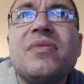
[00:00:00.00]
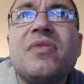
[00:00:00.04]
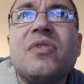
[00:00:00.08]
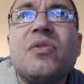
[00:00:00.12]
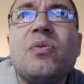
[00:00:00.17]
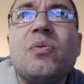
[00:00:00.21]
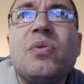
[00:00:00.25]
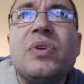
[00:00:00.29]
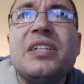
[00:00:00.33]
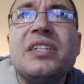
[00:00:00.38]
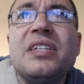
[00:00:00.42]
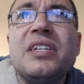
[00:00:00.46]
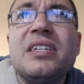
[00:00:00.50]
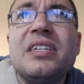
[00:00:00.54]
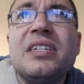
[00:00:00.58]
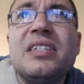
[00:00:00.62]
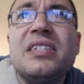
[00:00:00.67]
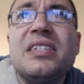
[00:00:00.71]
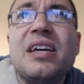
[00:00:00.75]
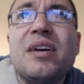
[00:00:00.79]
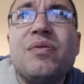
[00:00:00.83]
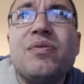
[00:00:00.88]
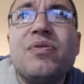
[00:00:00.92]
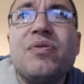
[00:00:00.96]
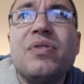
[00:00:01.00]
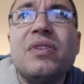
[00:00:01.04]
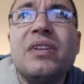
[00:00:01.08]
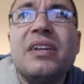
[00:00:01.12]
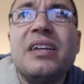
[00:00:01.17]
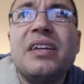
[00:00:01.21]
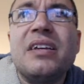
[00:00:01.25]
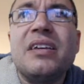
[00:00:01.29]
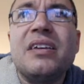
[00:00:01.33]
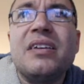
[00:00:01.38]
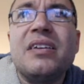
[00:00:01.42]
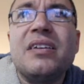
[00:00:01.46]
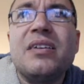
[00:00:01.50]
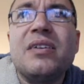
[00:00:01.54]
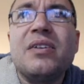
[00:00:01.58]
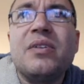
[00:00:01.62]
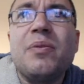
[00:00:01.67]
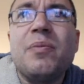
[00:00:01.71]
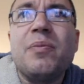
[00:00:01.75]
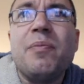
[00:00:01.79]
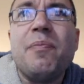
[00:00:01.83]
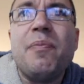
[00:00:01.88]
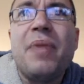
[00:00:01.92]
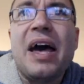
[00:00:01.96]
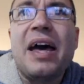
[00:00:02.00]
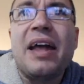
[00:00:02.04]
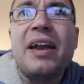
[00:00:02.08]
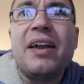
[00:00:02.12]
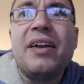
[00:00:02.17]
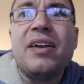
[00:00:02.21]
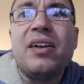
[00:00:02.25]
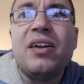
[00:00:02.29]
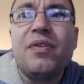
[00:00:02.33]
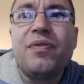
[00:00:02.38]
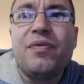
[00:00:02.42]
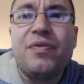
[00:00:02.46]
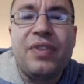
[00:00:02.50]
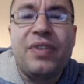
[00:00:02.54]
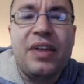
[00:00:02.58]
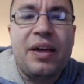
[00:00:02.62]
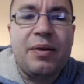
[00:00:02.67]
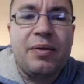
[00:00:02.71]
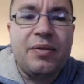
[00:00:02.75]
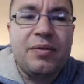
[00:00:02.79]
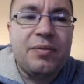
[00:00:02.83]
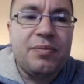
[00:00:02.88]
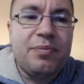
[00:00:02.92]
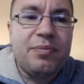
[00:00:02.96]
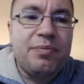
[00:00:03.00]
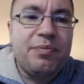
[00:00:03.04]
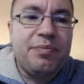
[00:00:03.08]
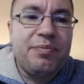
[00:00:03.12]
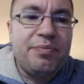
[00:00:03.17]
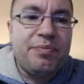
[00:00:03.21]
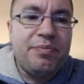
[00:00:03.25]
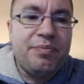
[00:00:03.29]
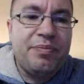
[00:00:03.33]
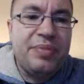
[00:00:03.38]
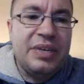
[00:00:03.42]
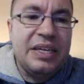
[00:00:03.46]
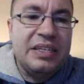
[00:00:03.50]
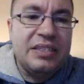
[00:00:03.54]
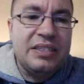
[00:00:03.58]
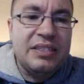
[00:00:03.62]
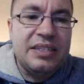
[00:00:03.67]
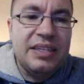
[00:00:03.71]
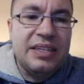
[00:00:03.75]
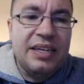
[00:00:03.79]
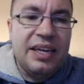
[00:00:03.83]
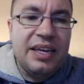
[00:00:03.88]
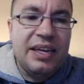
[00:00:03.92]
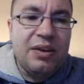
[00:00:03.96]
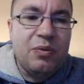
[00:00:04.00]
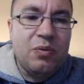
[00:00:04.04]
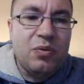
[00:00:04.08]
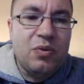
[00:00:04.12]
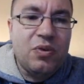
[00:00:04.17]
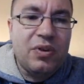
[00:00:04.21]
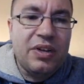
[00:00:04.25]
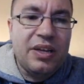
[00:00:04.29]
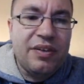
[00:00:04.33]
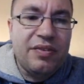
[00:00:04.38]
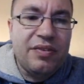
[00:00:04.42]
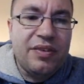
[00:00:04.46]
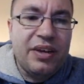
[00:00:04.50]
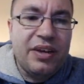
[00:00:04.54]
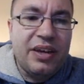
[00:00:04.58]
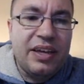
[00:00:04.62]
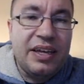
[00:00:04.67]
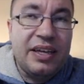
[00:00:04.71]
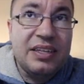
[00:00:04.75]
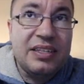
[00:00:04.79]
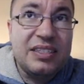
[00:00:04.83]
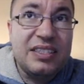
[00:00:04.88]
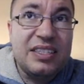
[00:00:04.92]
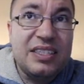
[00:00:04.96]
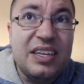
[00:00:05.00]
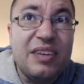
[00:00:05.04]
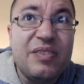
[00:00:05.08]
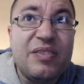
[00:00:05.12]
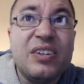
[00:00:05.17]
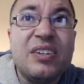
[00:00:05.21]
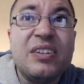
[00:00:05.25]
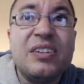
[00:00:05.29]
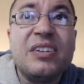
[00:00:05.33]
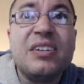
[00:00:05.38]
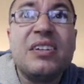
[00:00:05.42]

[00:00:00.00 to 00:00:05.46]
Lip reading: which is definitely bad enough that PCA will give it a 7.